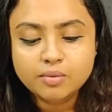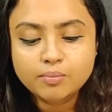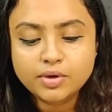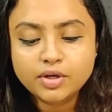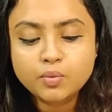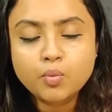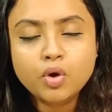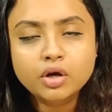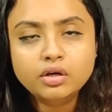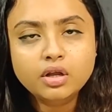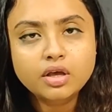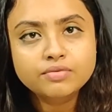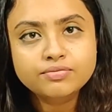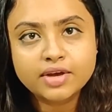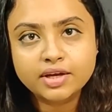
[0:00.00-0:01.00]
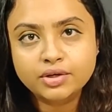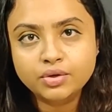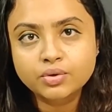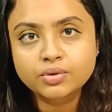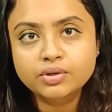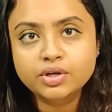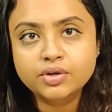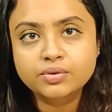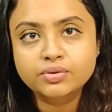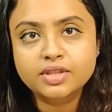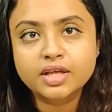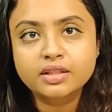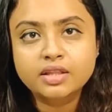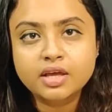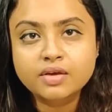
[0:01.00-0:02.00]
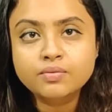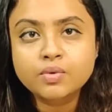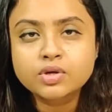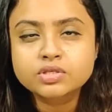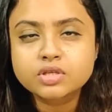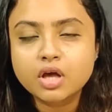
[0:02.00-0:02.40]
But what if I told you that there was